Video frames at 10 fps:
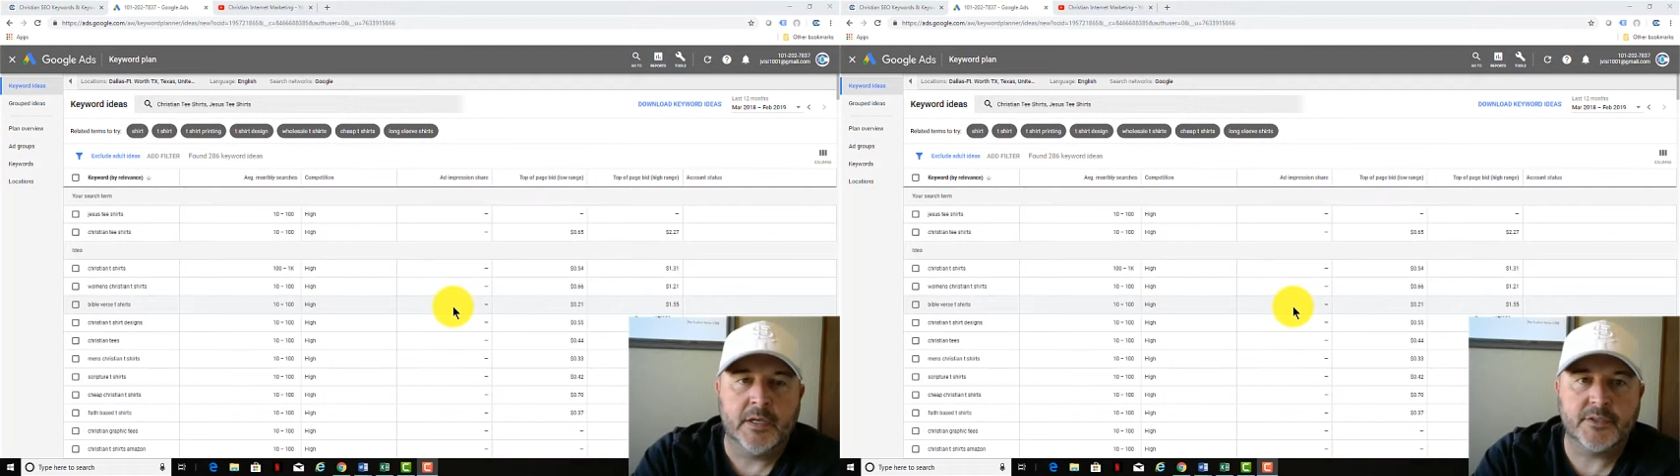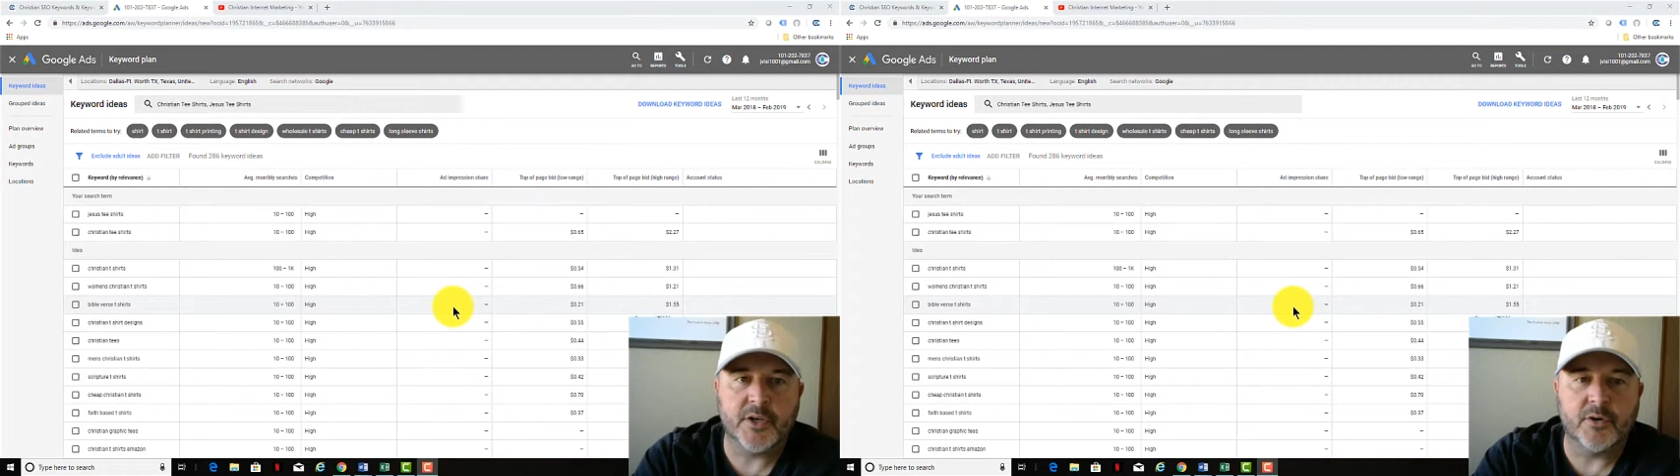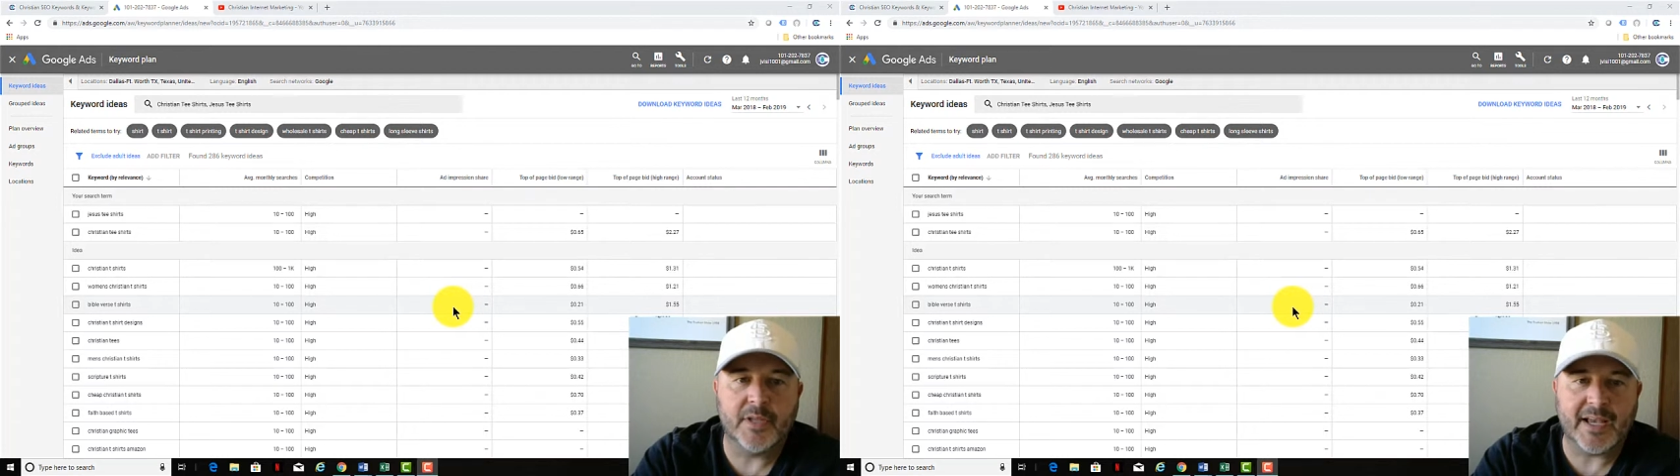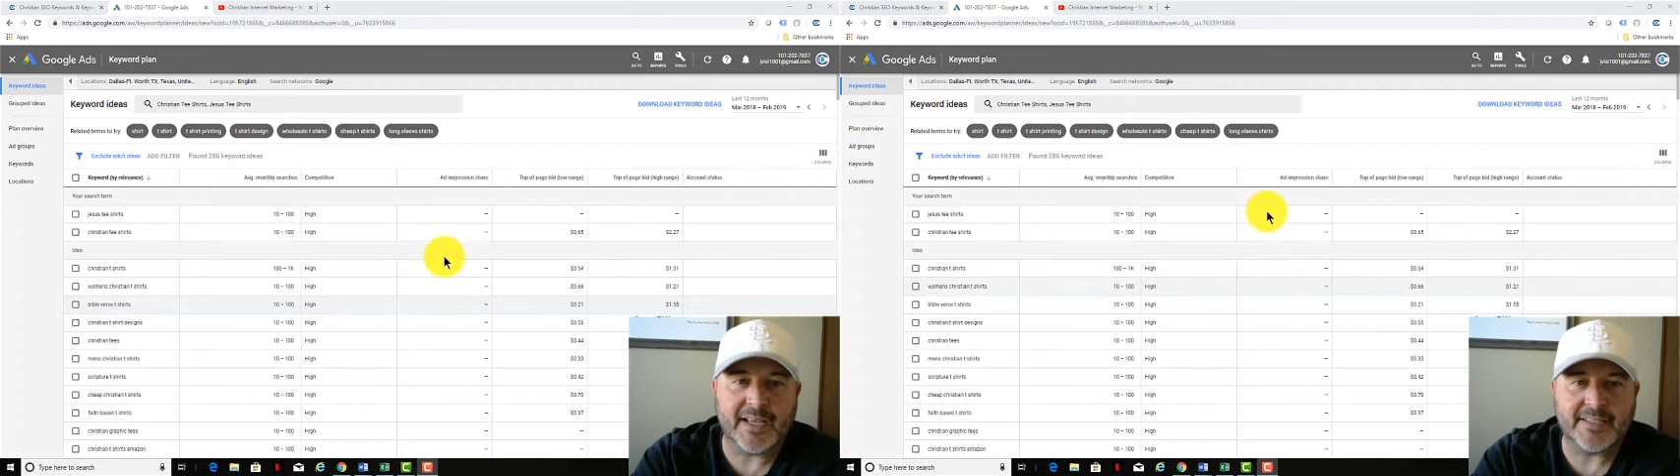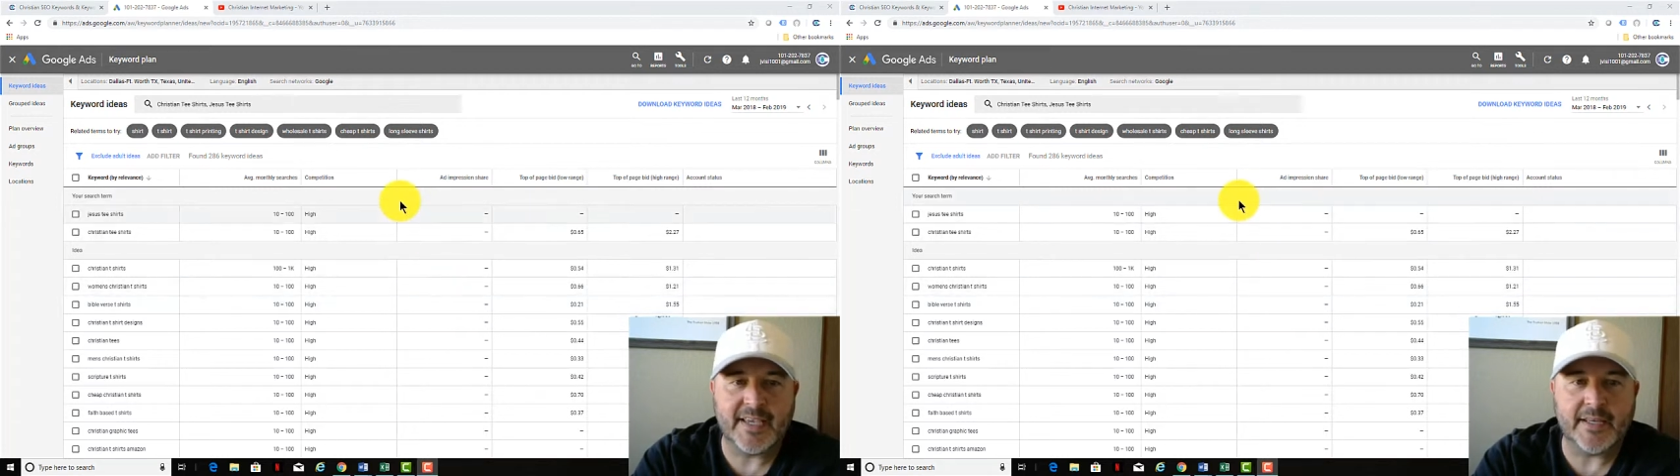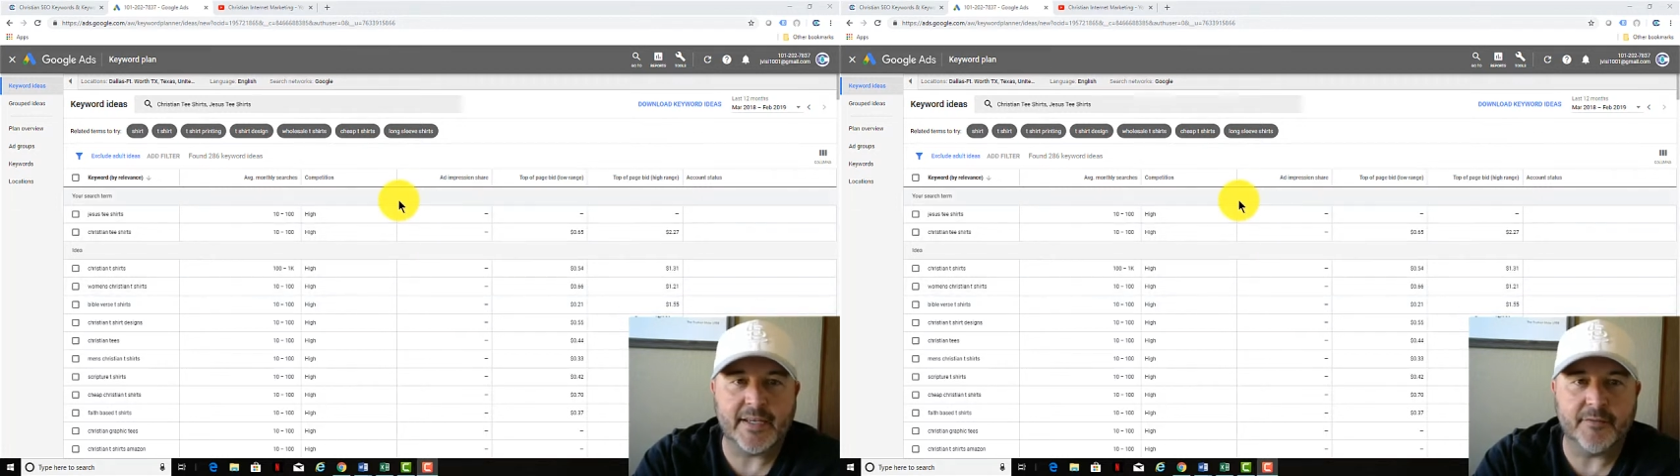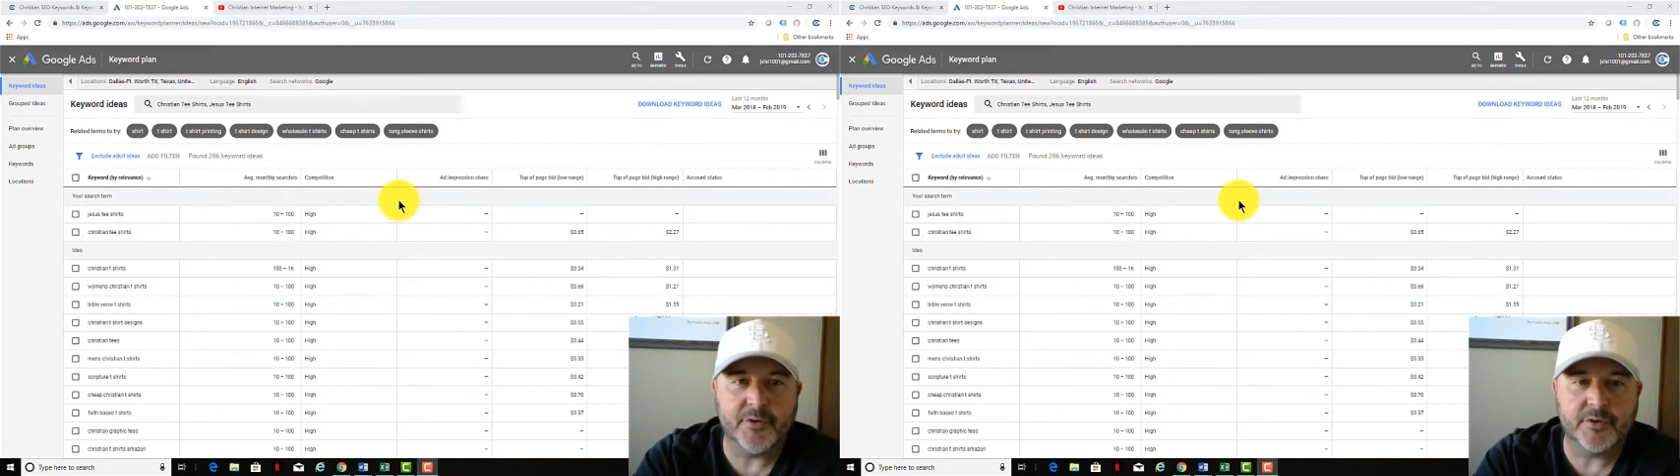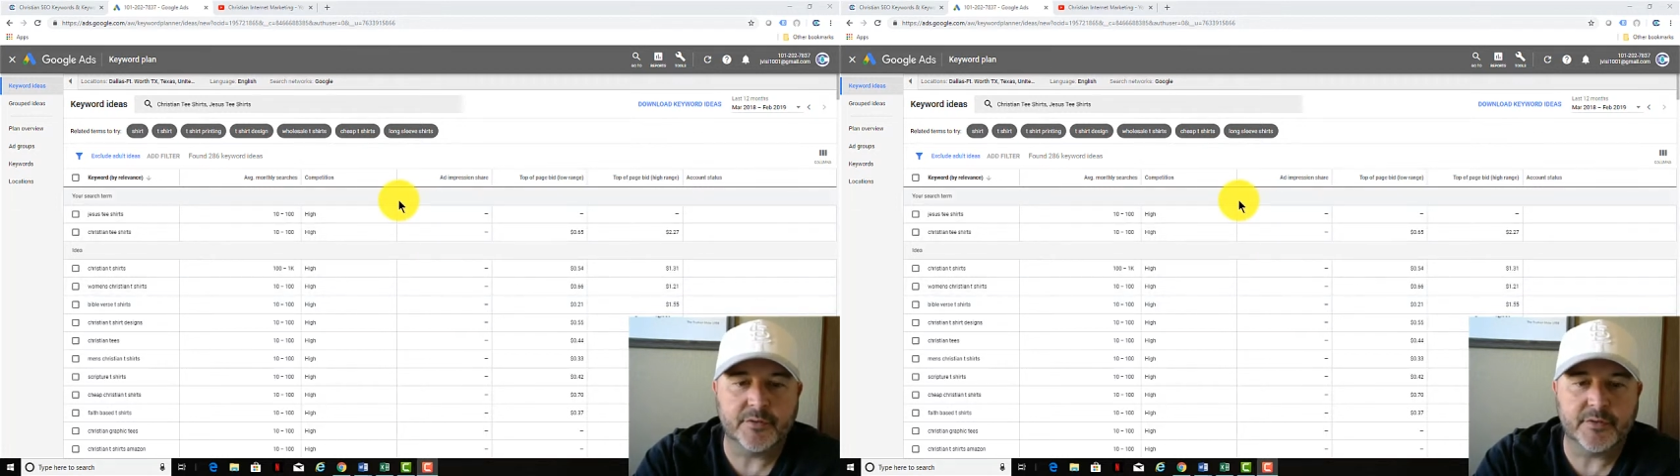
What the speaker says: So like I said, if you're